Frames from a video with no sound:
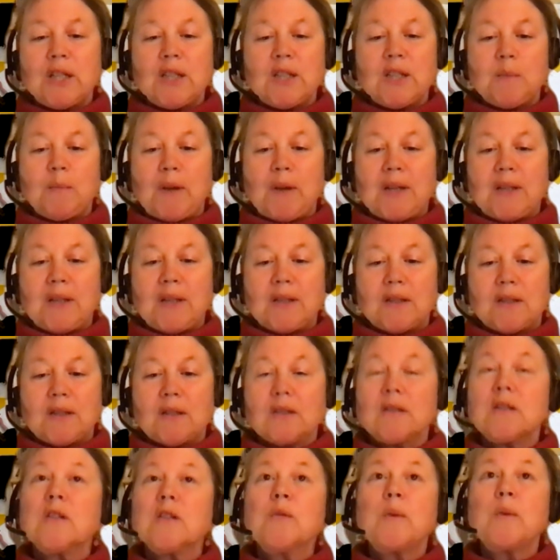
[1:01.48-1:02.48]
spaces,
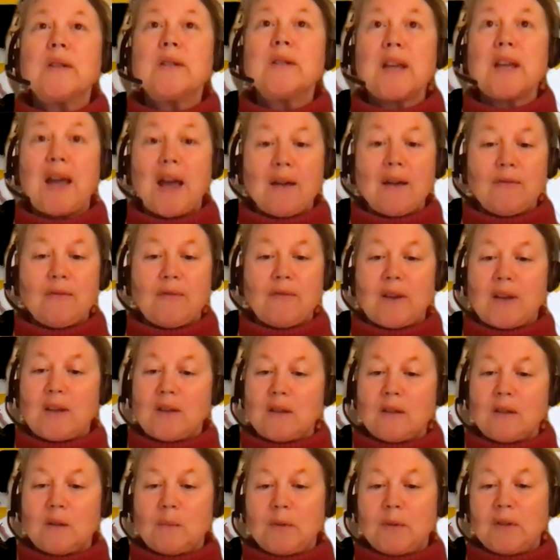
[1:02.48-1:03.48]
as well as a cafe
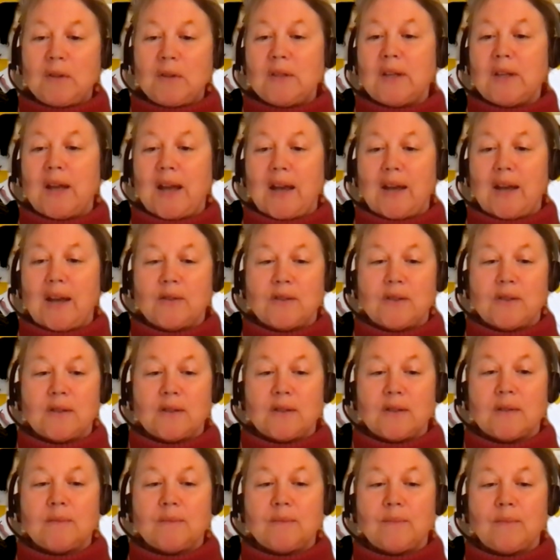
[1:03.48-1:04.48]
that the building
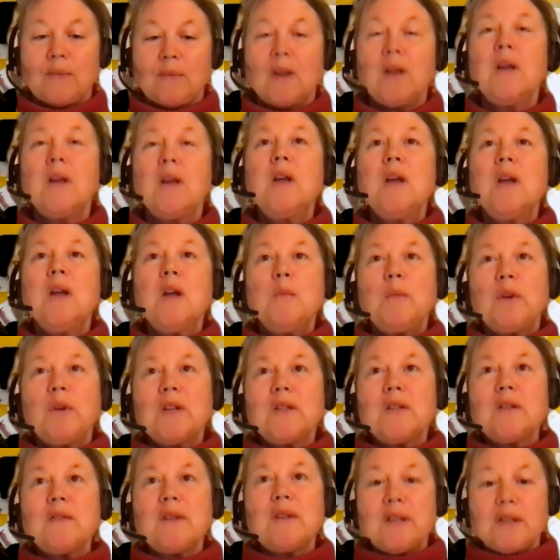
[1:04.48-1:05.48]
houses.
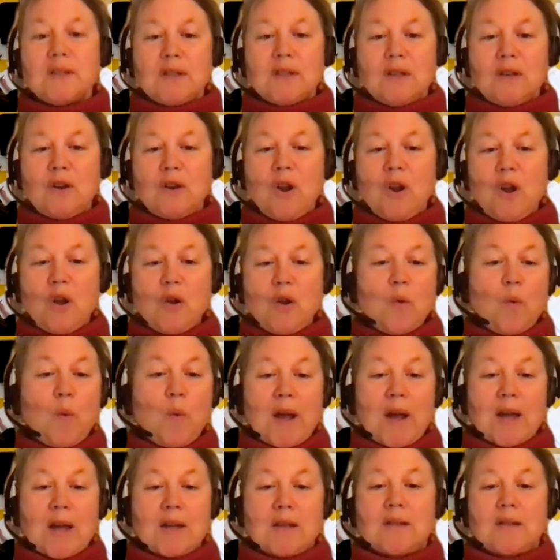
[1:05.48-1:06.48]
Because of this, in no
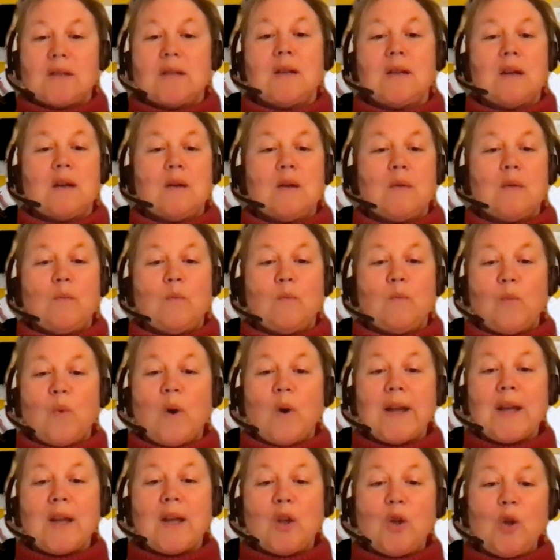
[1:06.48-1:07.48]
way is it a
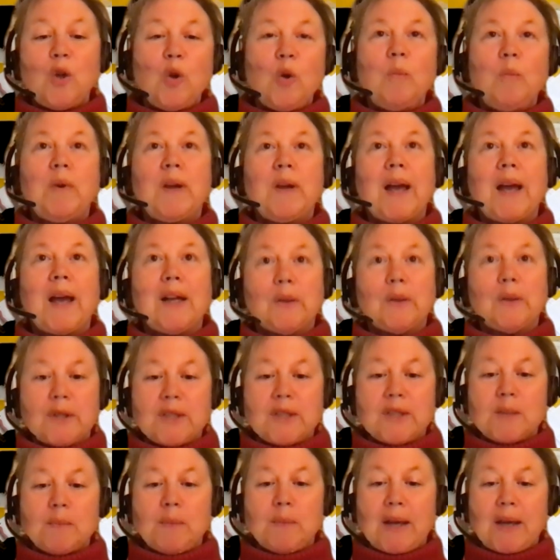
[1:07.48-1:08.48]
white cube gallery
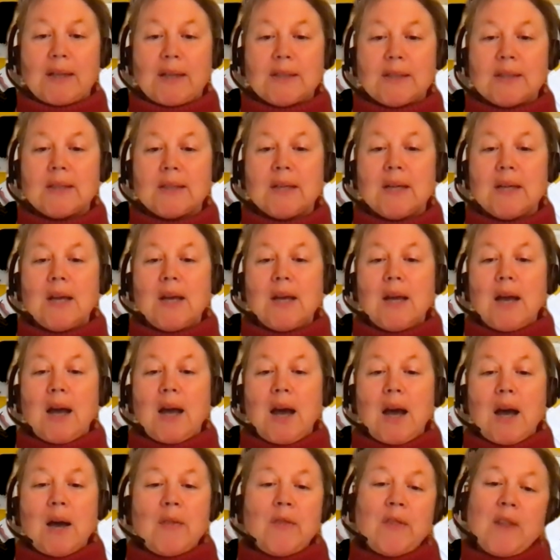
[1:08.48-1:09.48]
space.
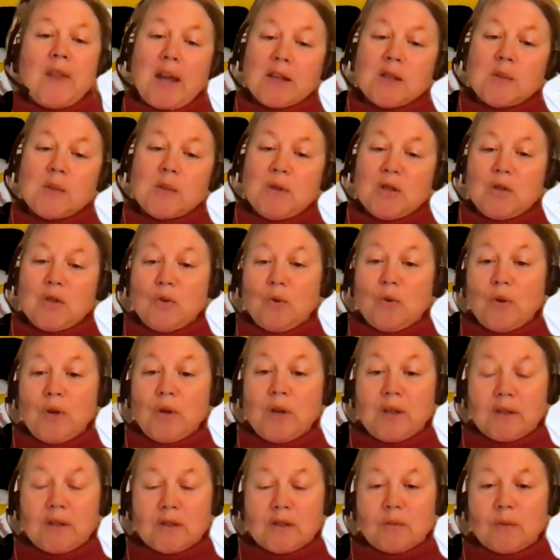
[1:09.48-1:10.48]
The exhibition
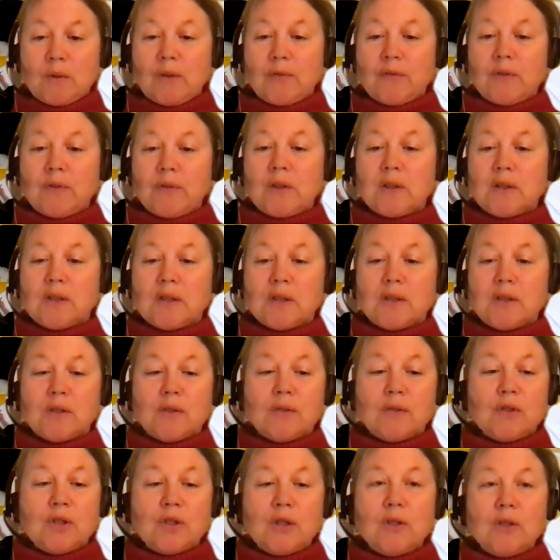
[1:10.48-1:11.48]
audience will often consist of
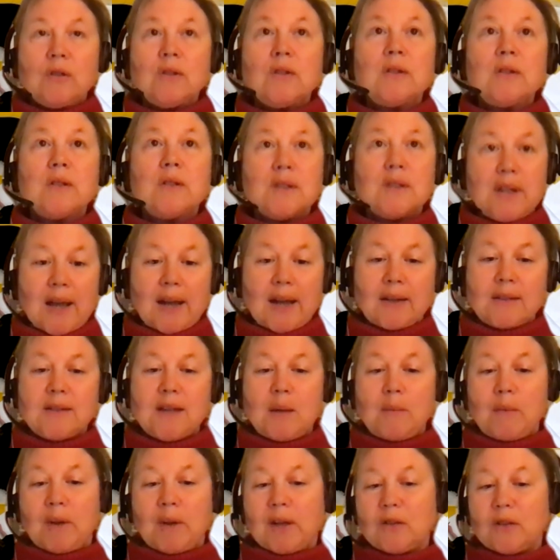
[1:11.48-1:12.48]
students,
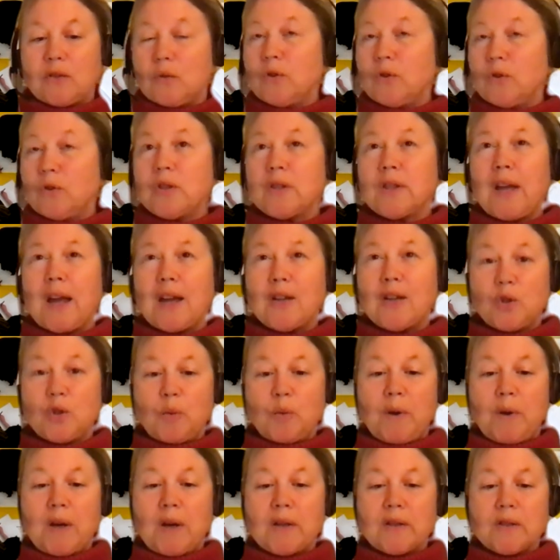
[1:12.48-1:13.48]
academics, or just casual
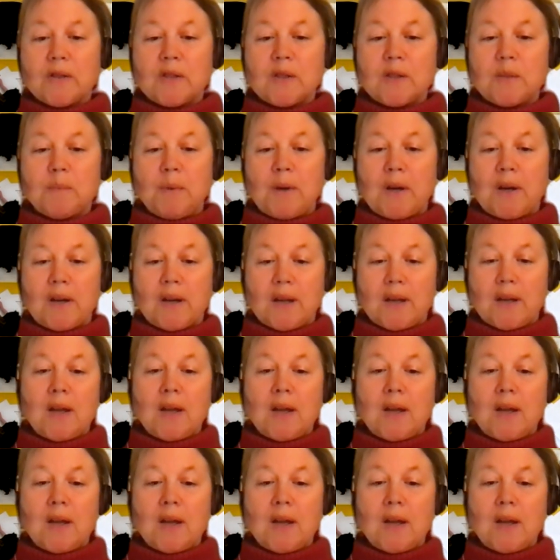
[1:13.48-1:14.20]
passers-by,